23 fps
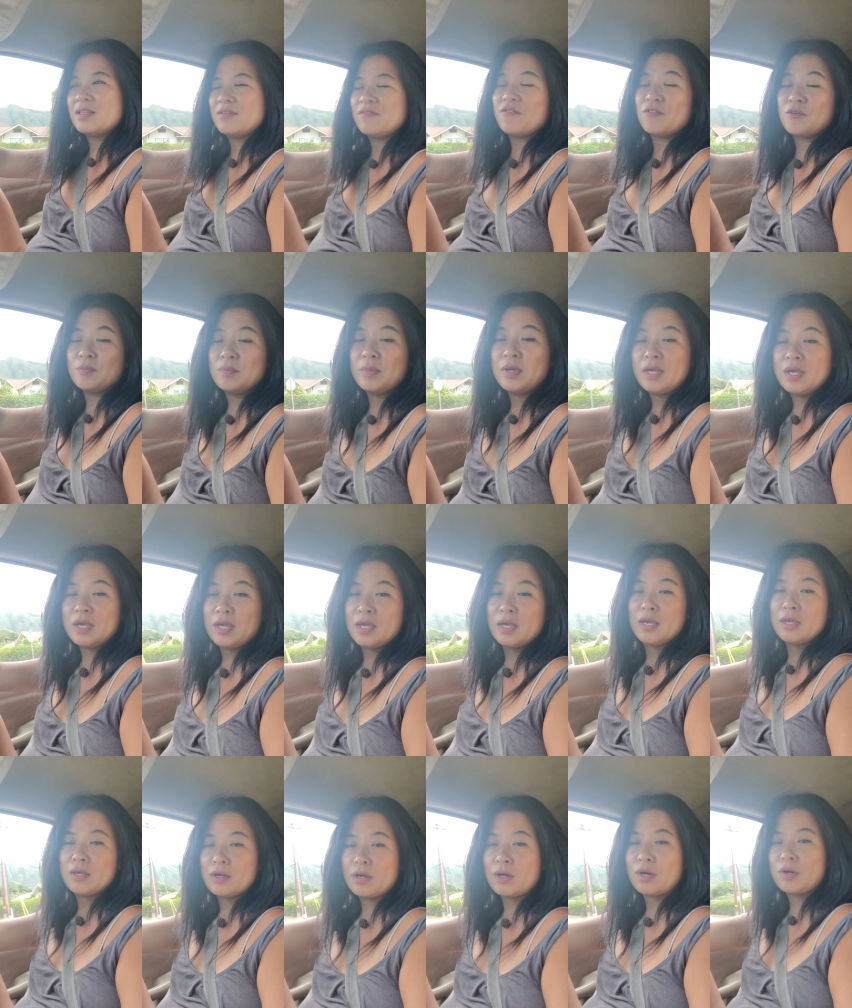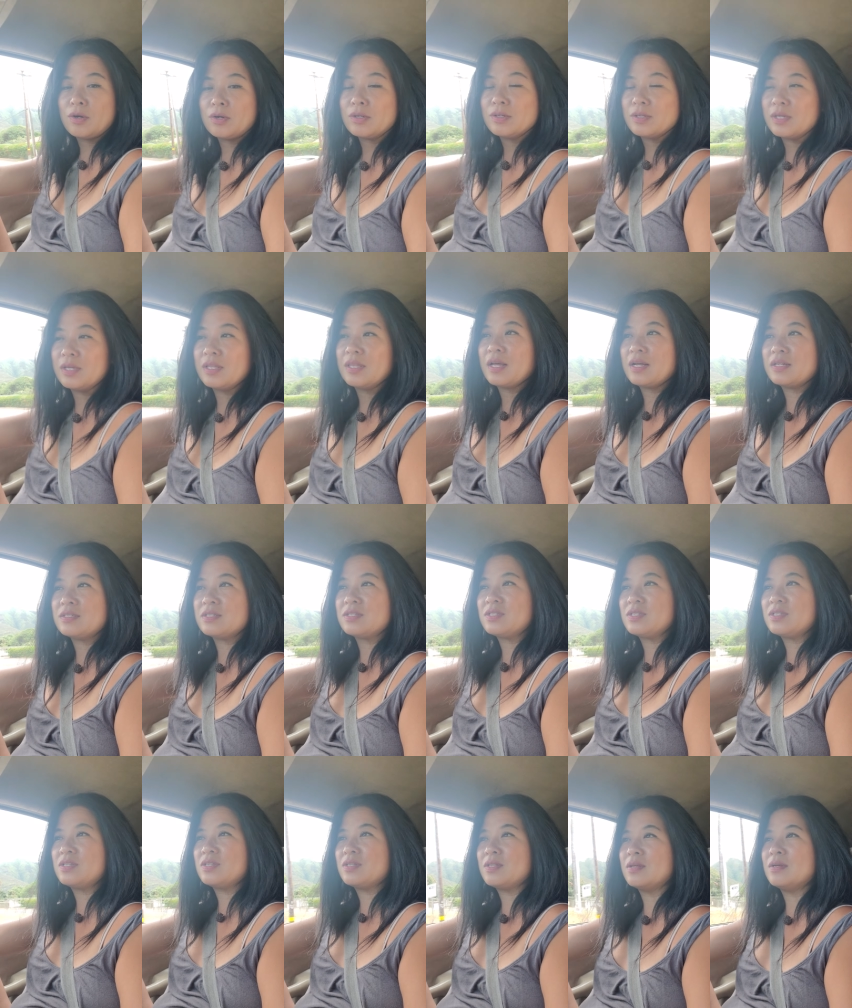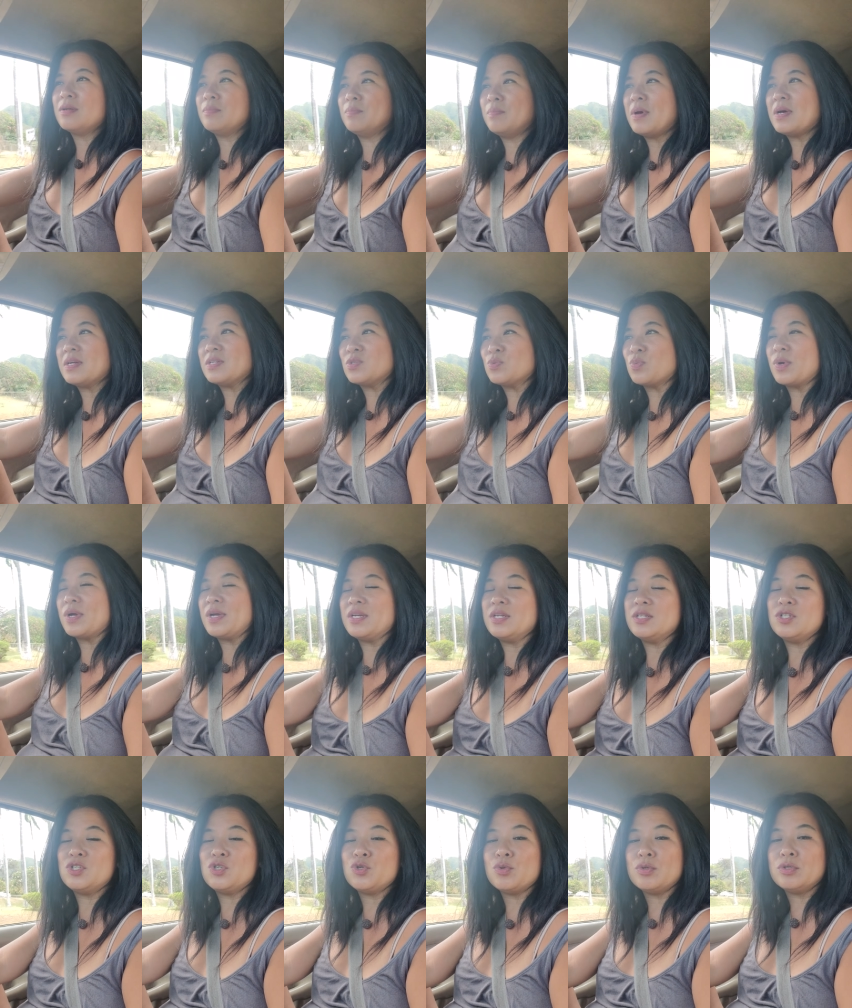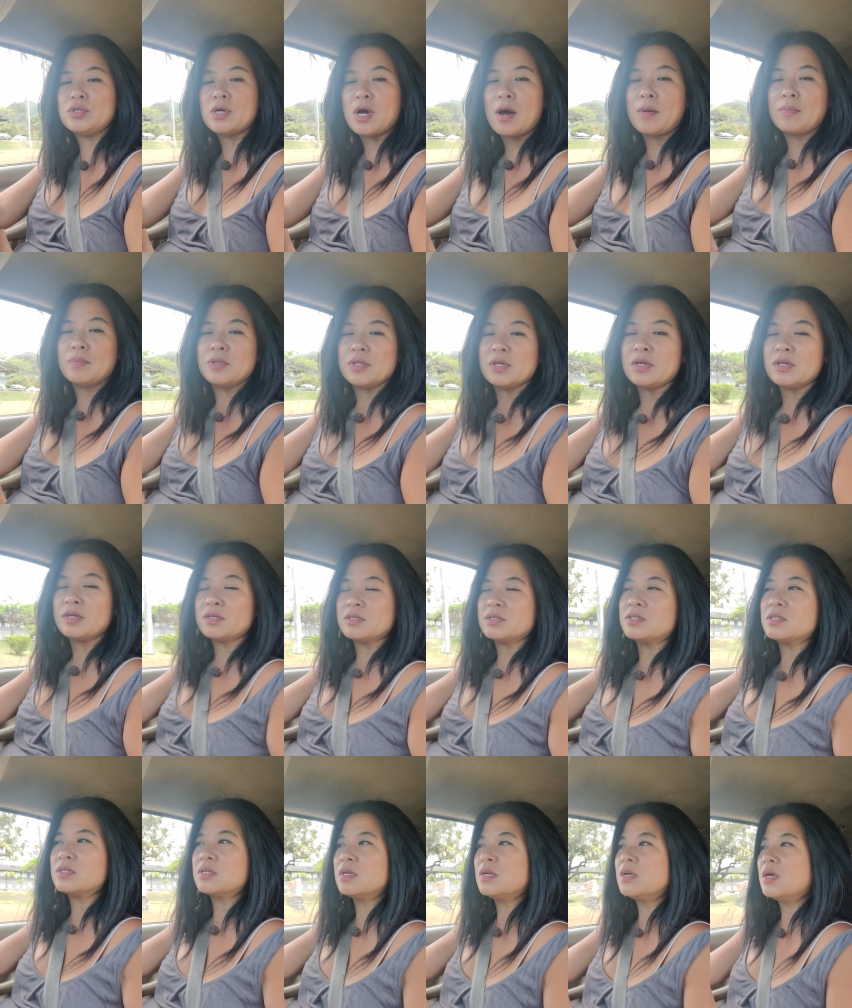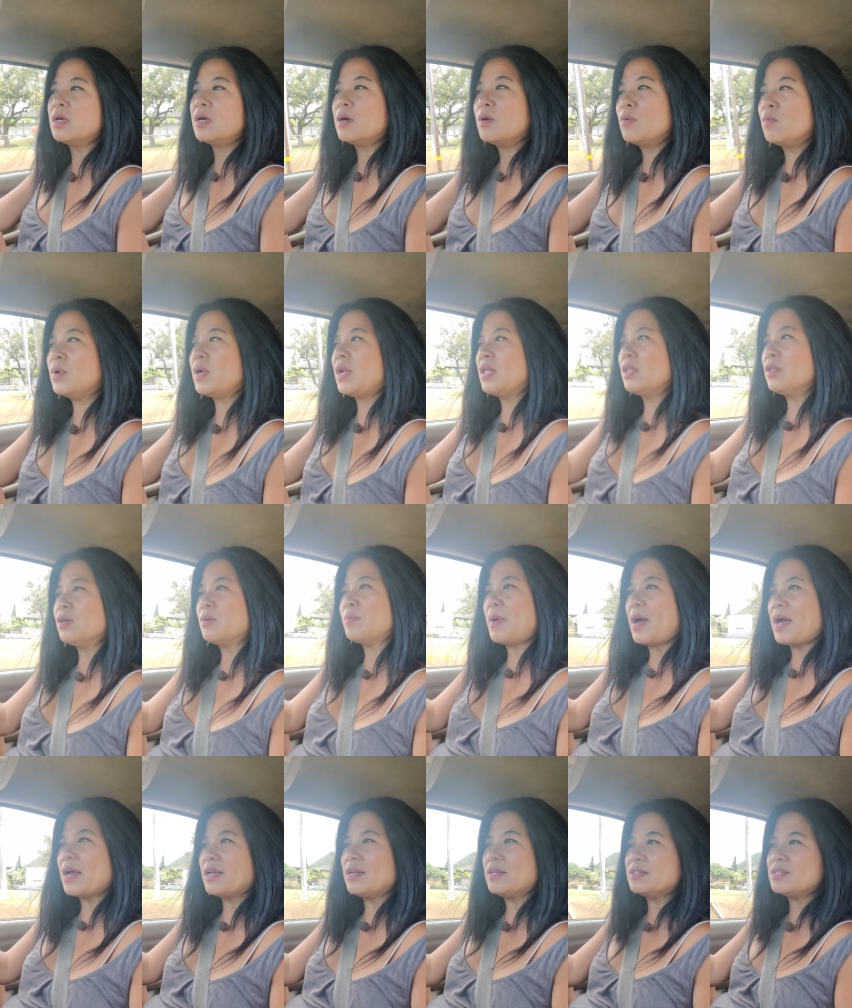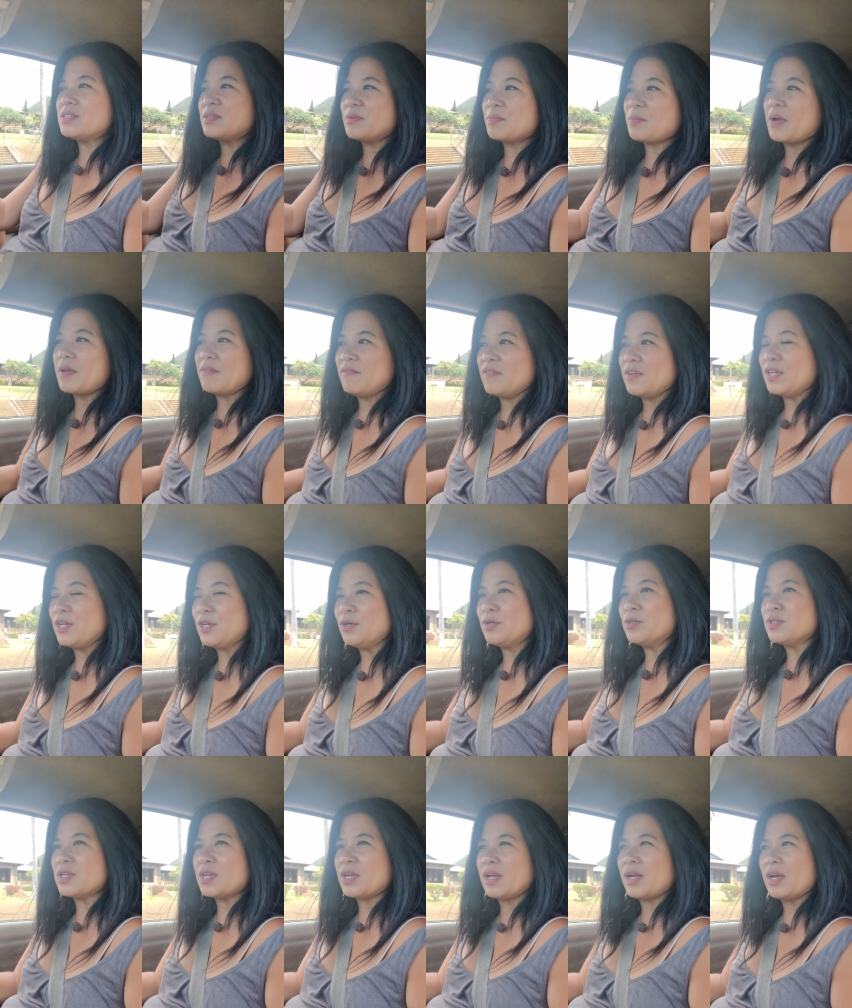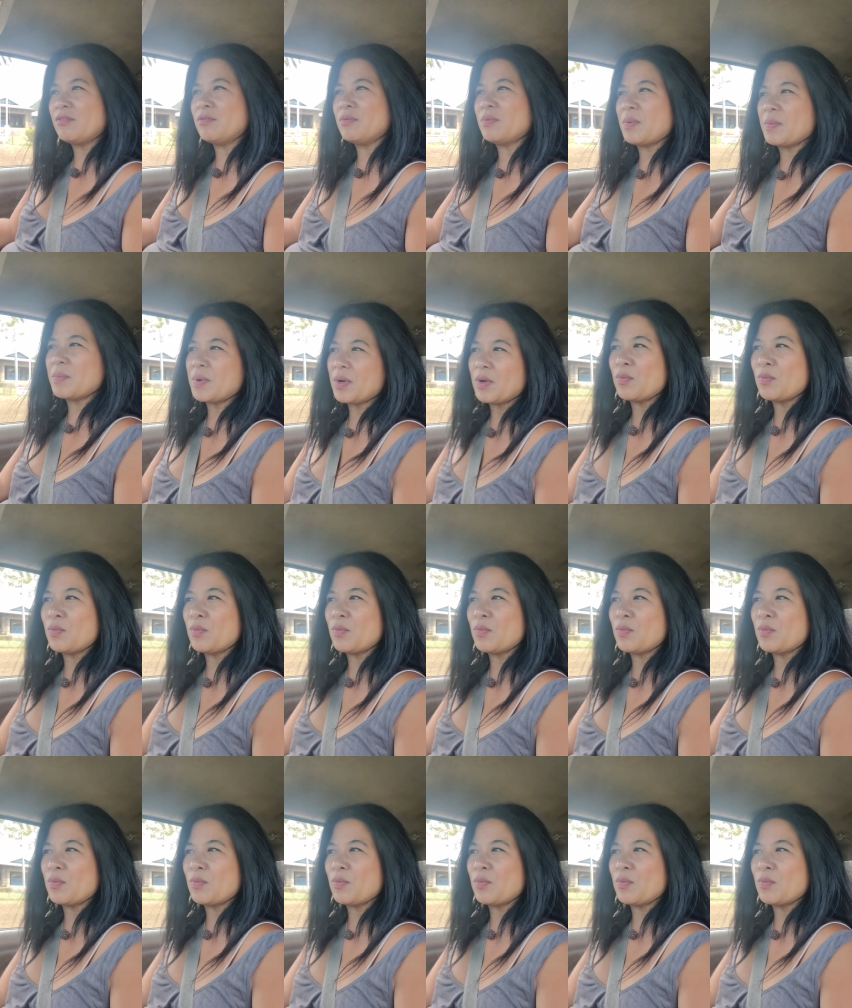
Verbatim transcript: for me currently that's the best way to adopt things when i look back at some of my videos I, I, remember i